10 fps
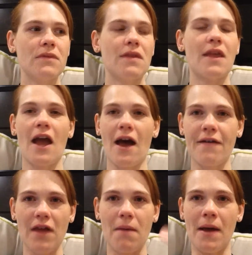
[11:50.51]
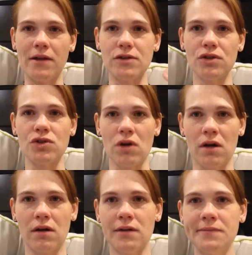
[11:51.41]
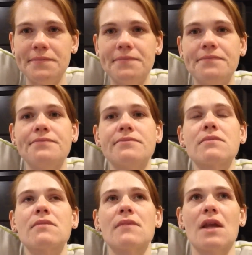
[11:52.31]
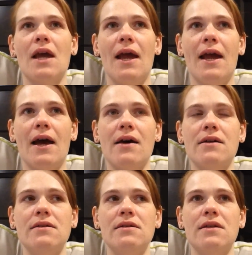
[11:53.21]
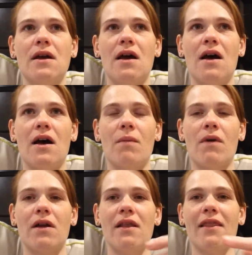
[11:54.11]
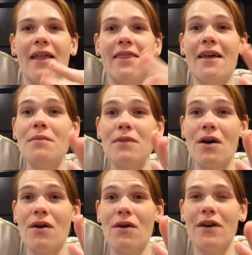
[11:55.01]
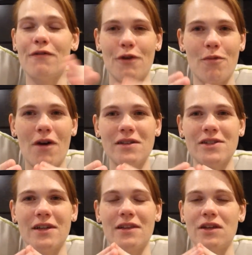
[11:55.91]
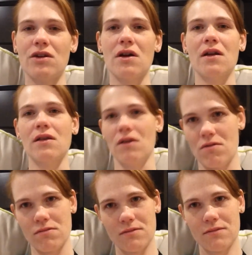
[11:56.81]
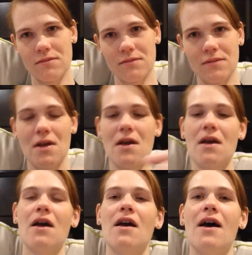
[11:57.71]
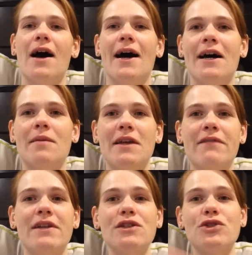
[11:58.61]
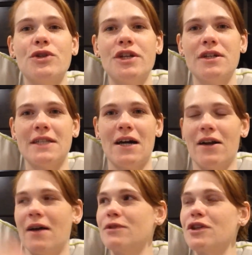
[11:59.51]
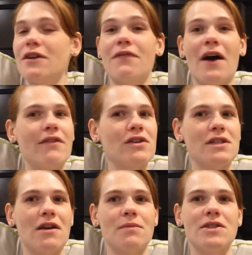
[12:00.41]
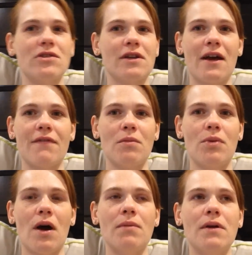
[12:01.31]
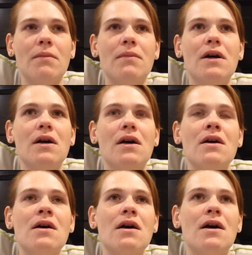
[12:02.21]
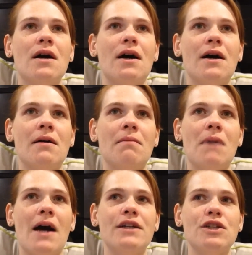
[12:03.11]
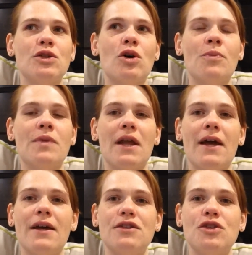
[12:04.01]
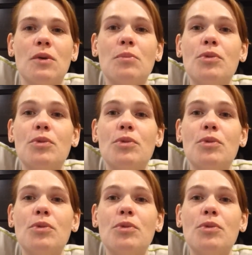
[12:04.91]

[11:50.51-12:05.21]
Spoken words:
they have that mental struggle. And I want to let them know, if you're watching, that you're not alone. Even at 2 years out, I'm sure at 5 years out, I'm still going to have the problem. I just hope that I don't